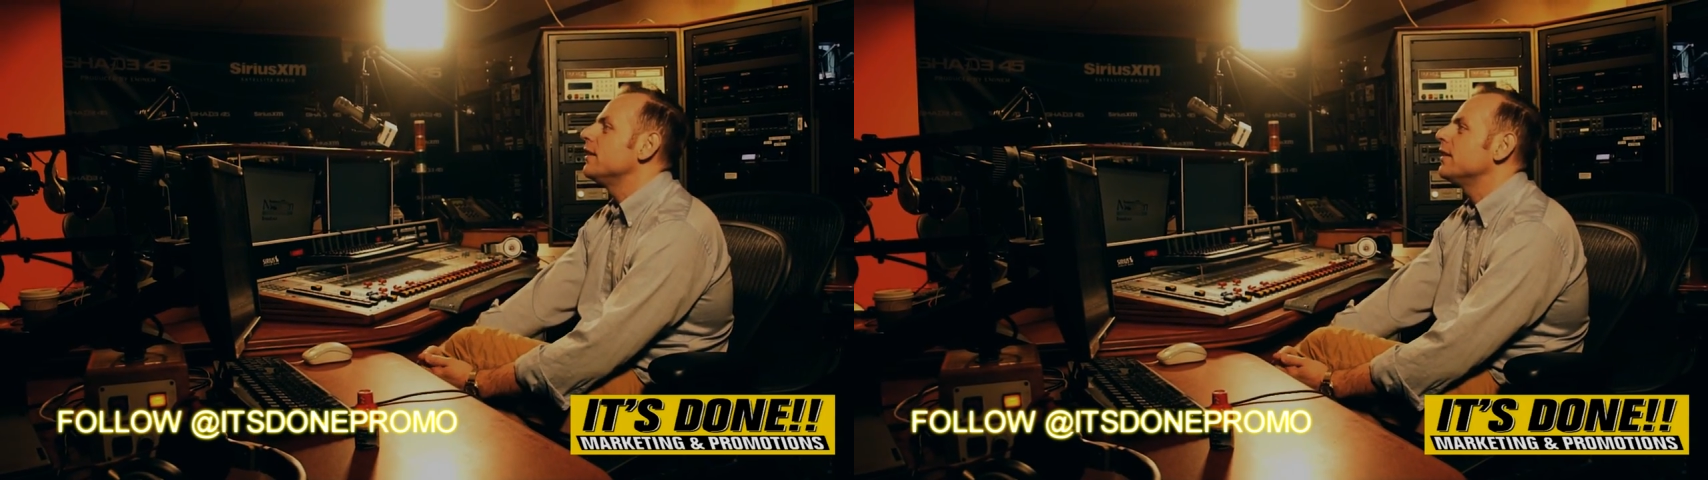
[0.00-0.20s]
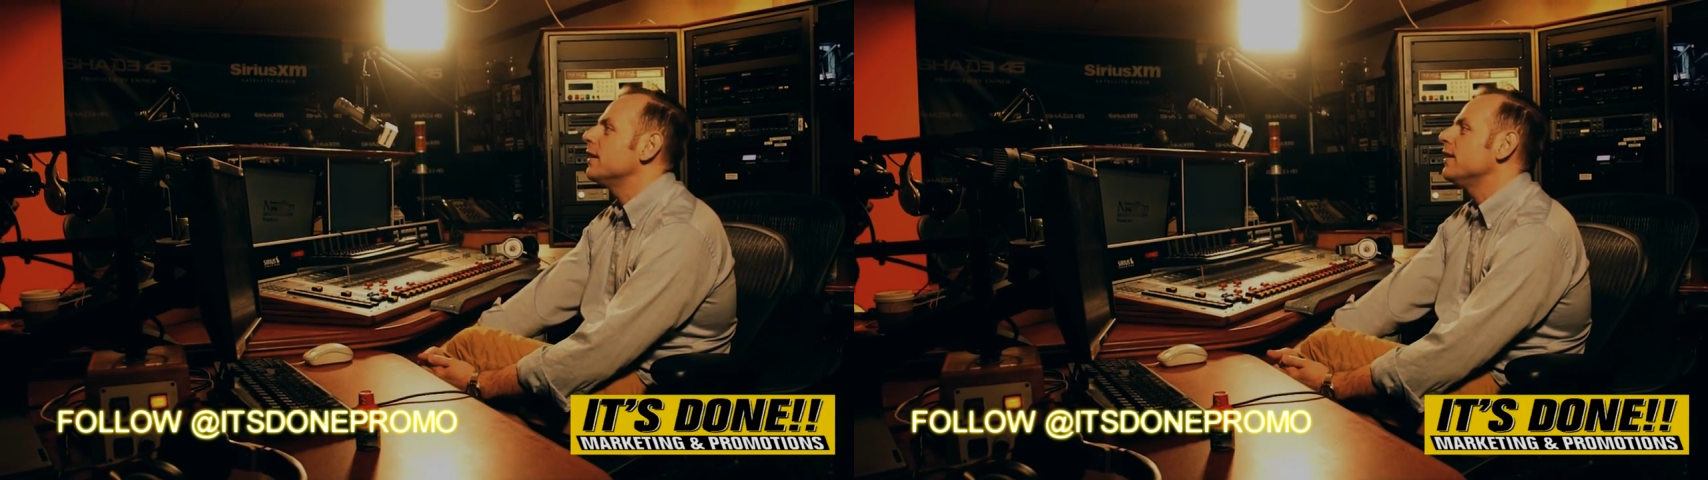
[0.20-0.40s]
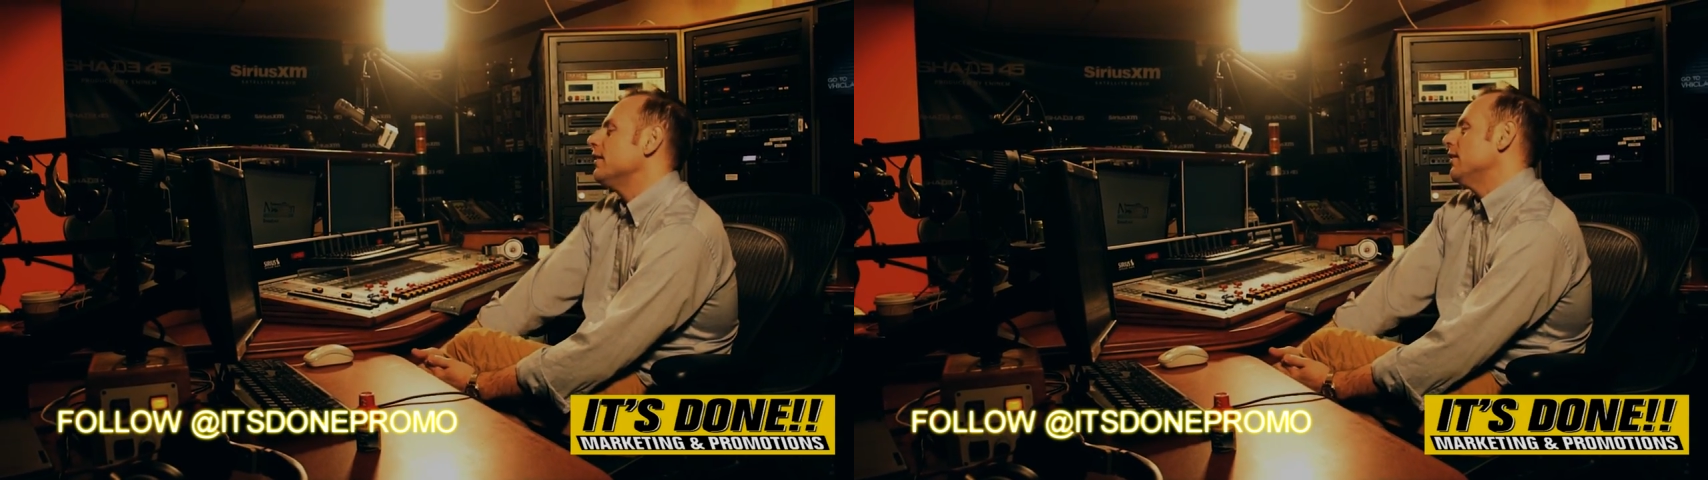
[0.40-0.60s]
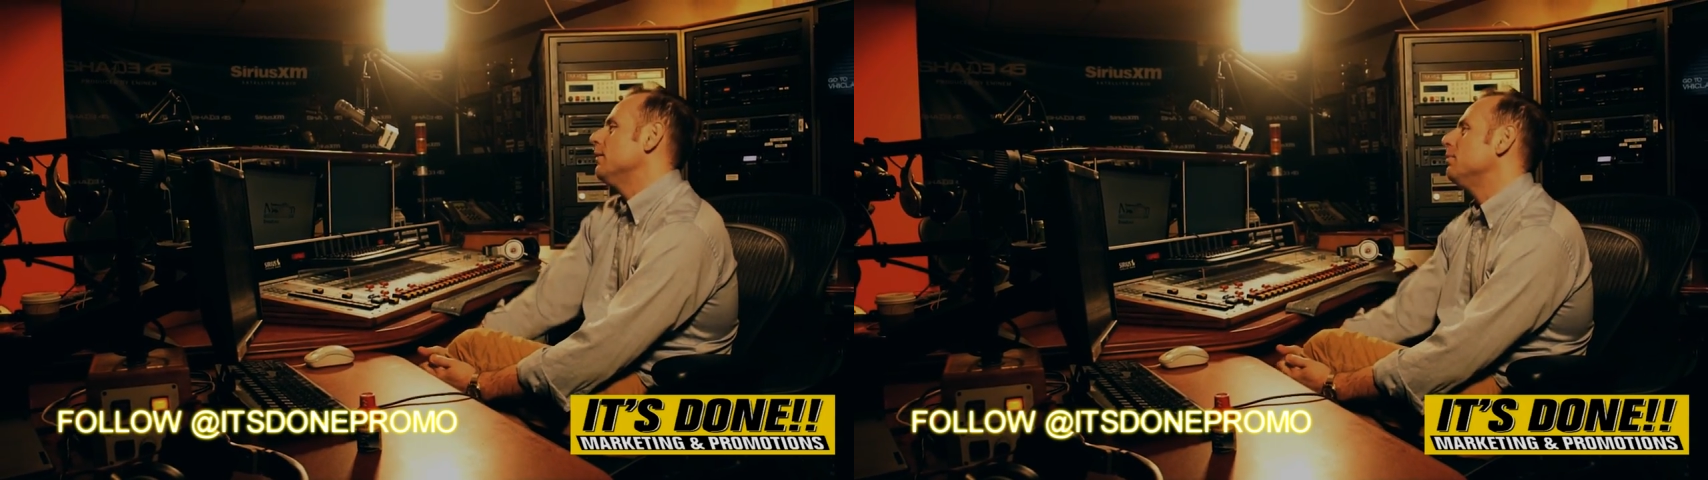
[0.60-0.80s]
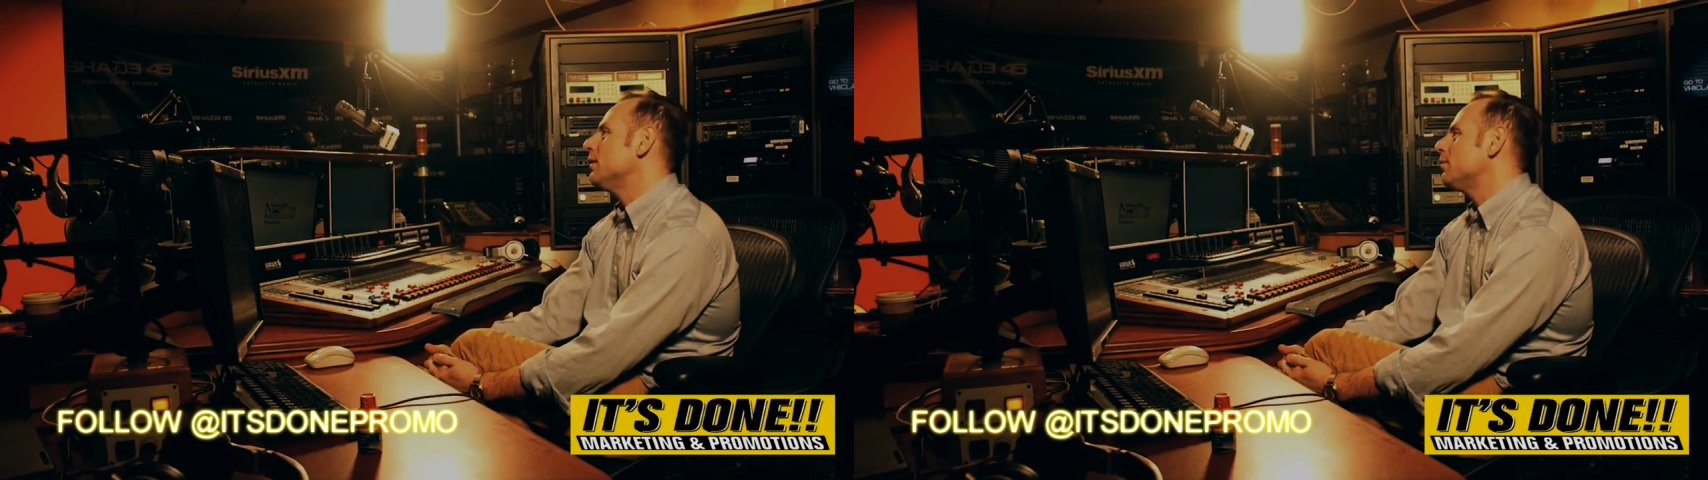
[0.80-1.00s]
and then
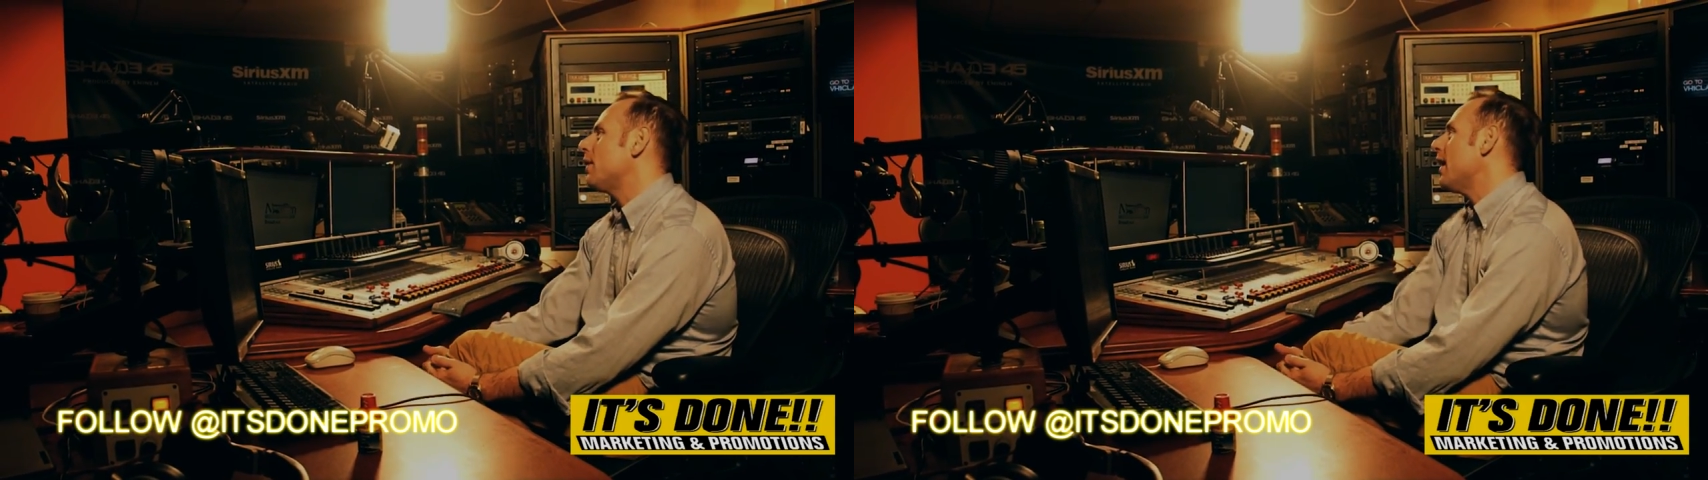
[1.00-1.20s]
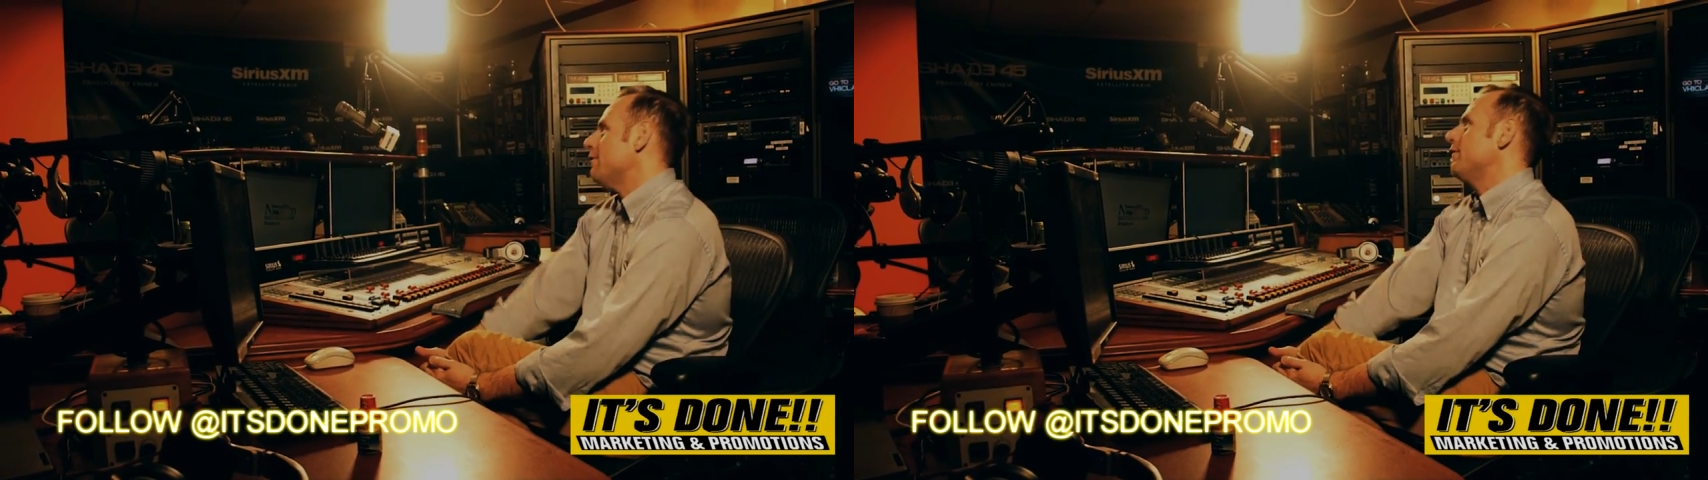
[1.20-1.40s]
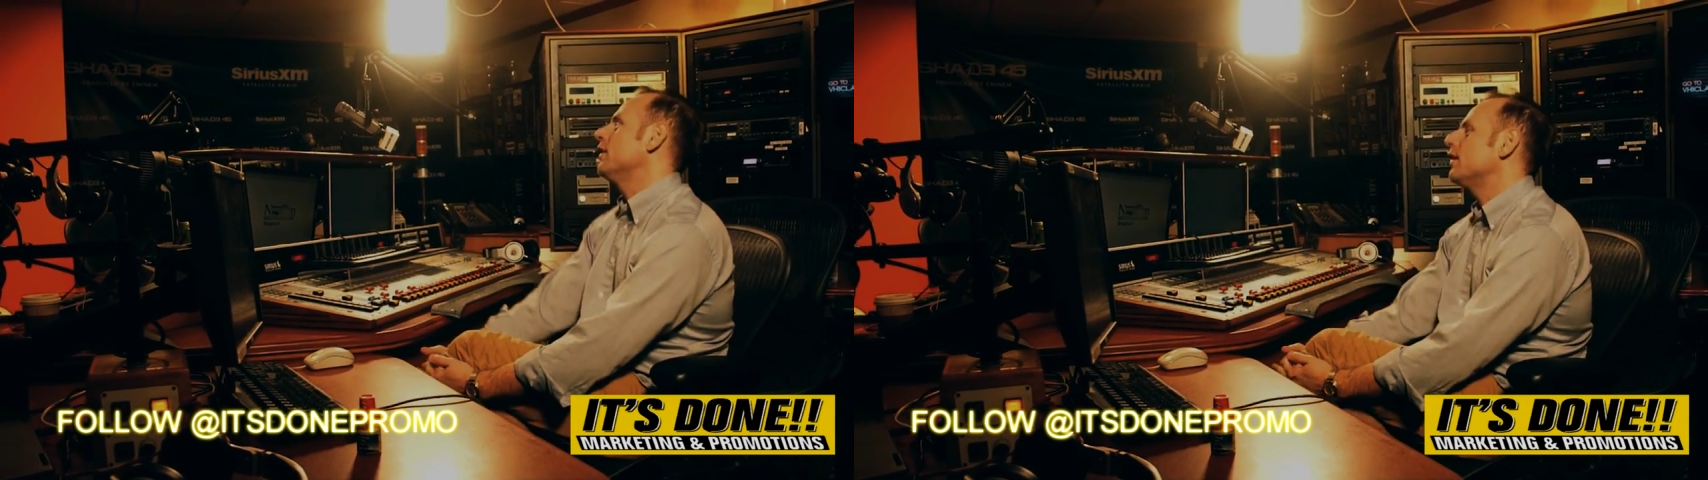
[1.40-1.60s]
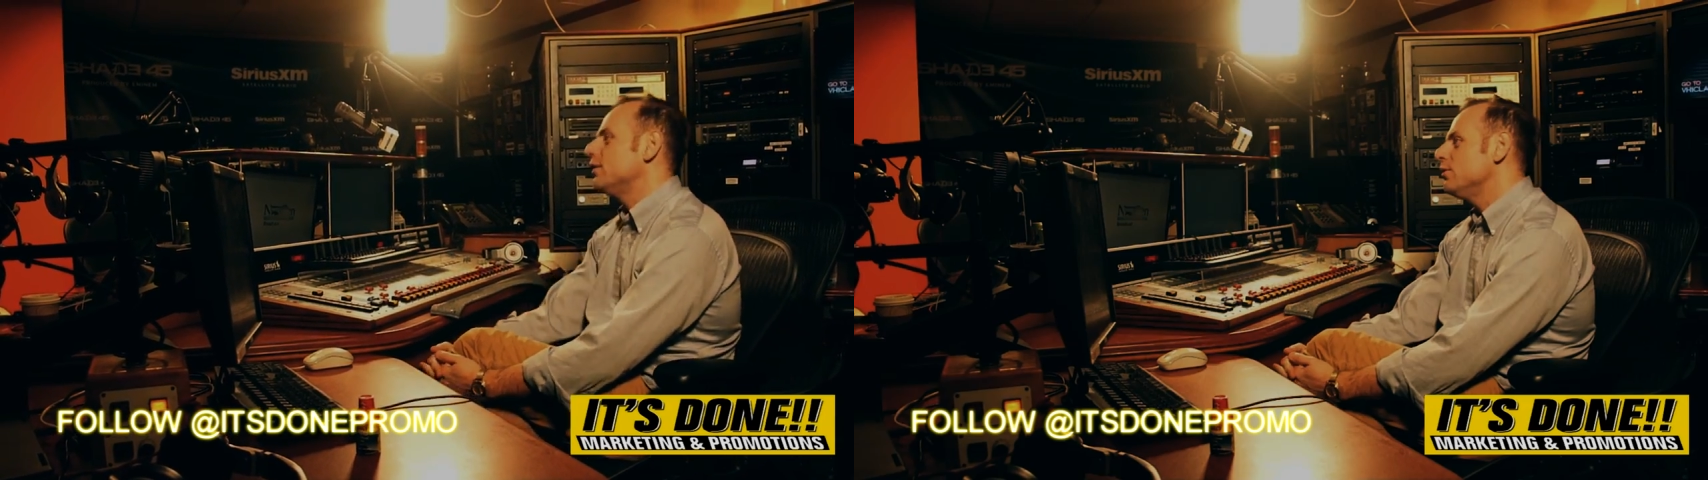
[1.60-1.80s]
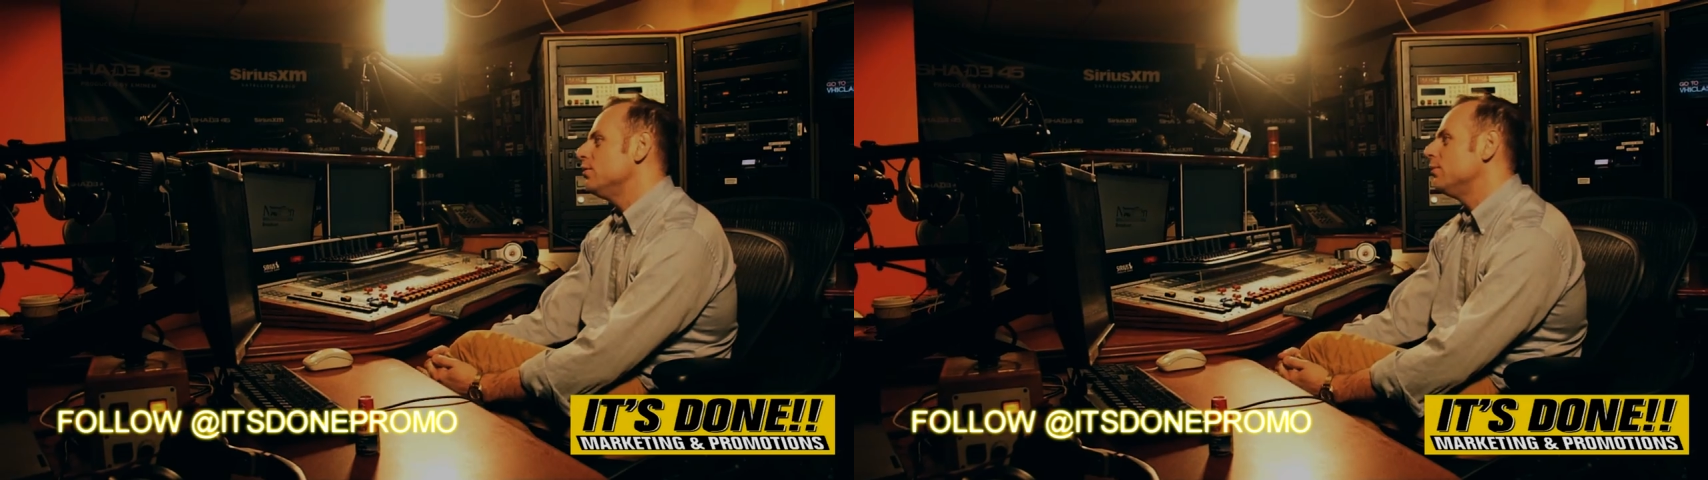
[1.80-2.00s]
a bitch might
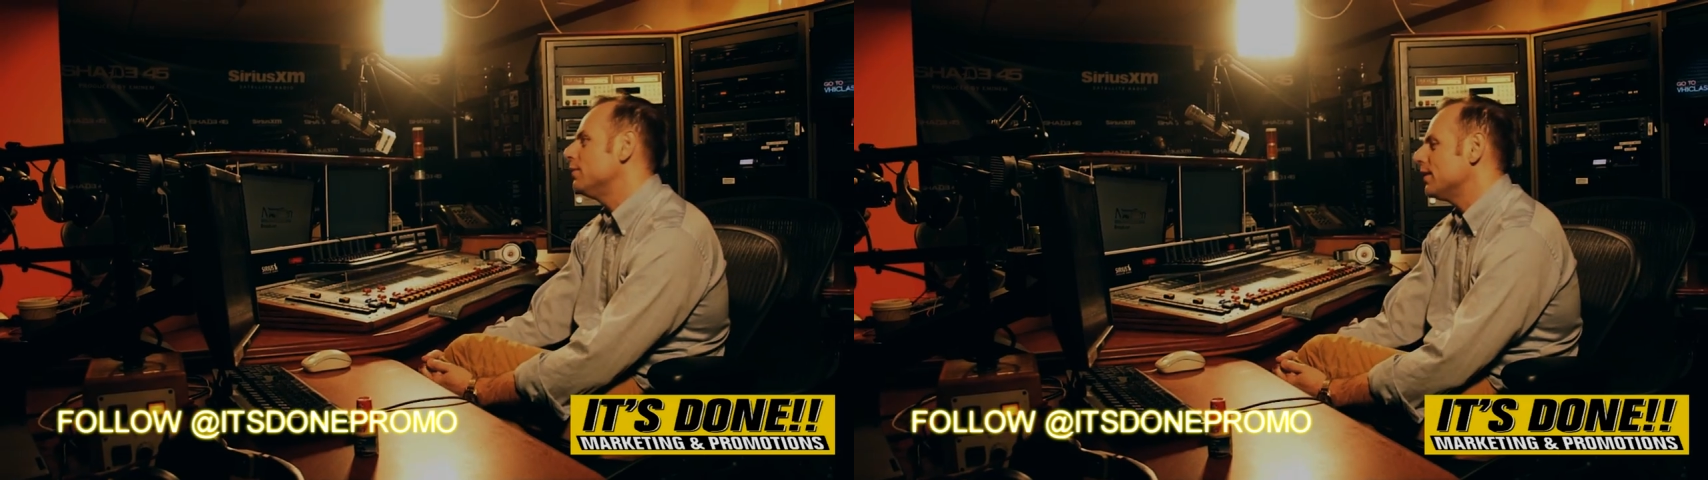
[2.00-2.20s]
fuck you.